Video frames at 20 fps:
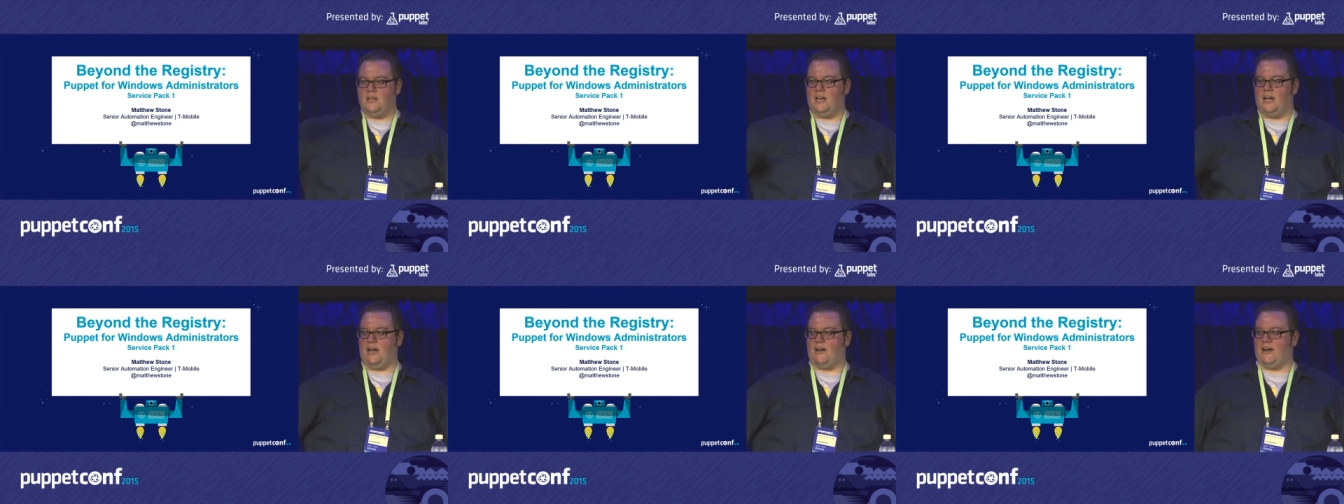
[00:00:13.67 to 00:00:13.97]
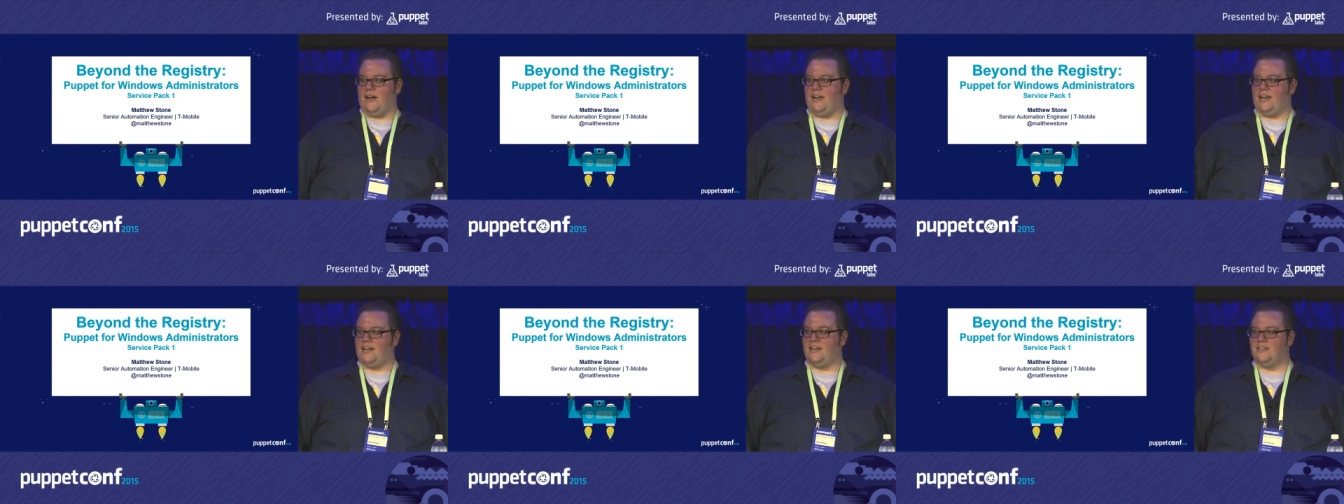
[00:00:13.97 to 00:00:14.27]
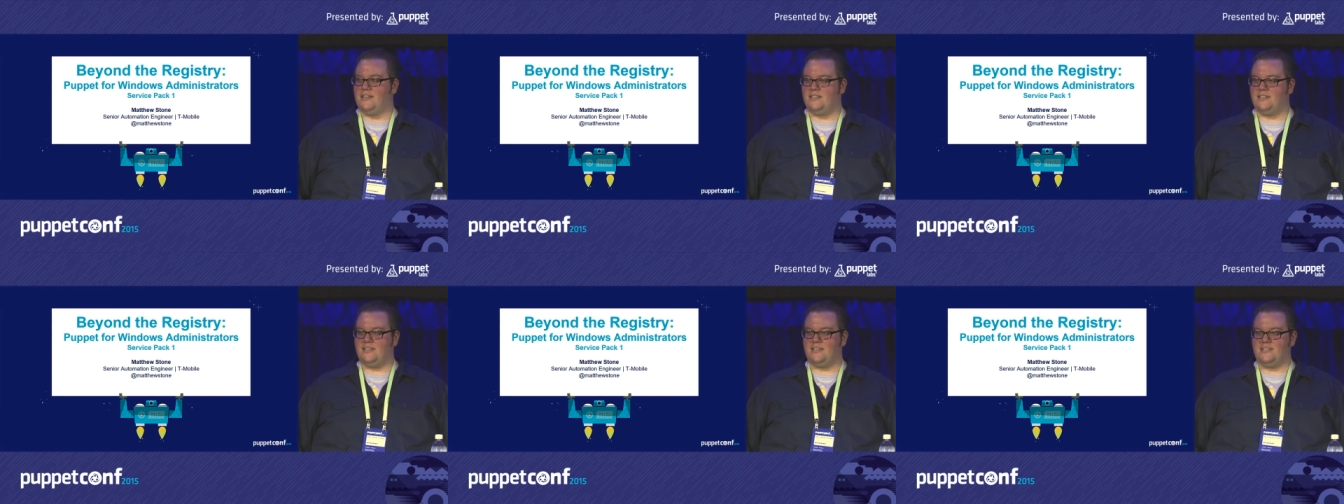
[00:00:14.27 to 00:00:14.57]
All right.
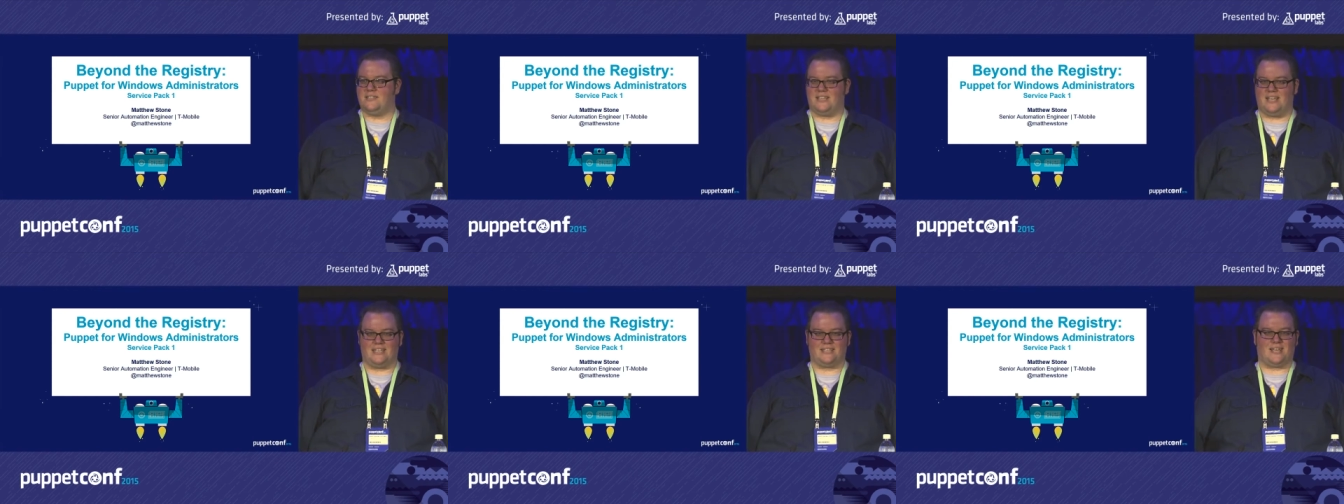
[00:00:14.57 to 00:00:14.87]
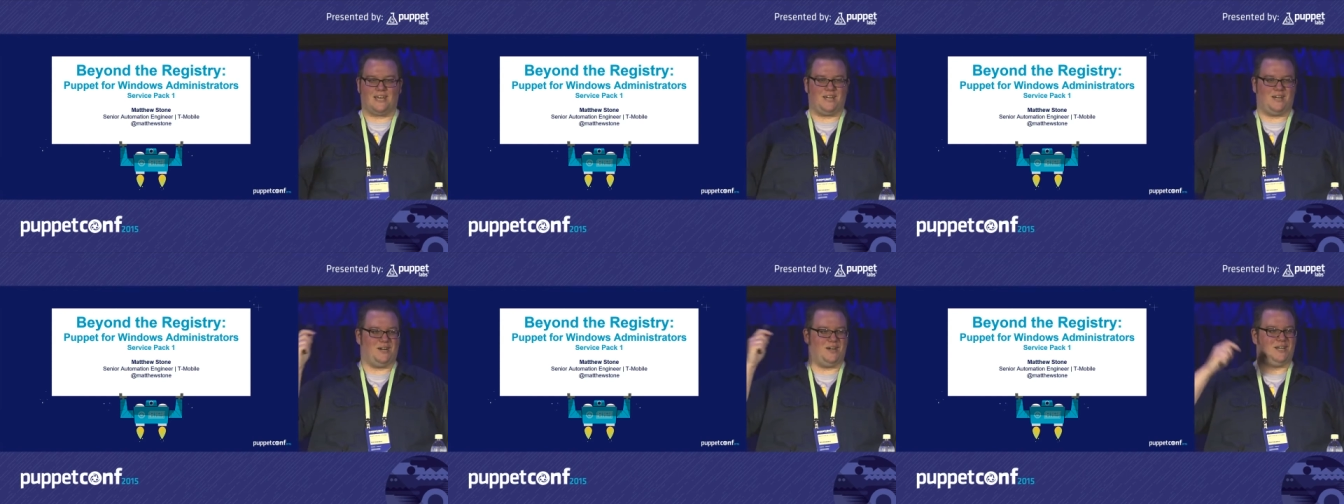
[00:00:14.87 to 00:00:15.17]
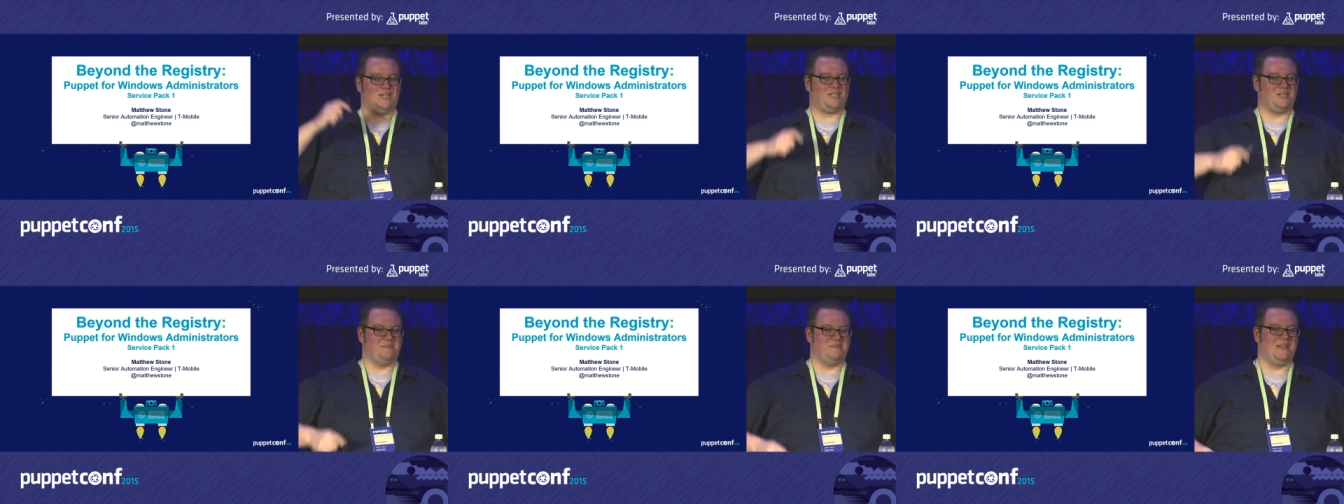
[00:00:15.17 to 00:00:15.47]
So that's kind of
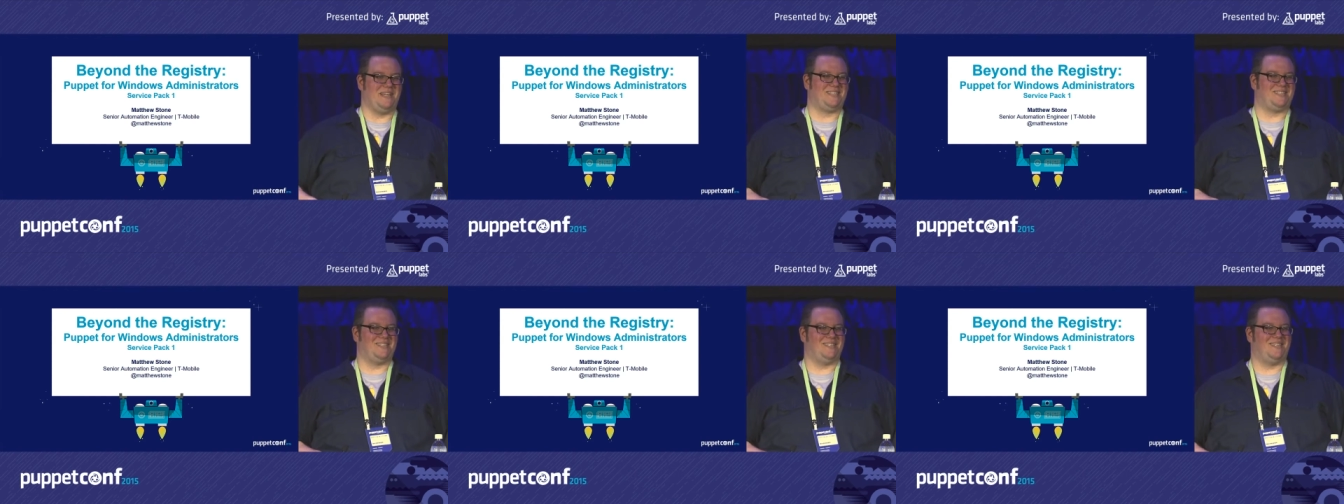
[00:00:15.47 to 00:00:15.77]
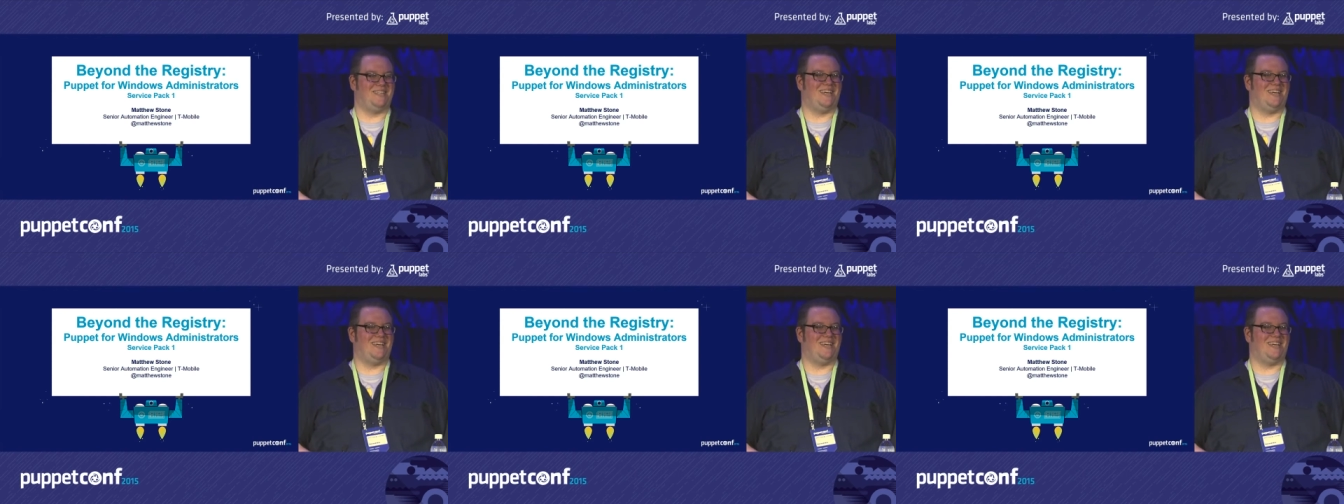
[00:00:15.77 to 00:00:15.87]
awesome. That's a,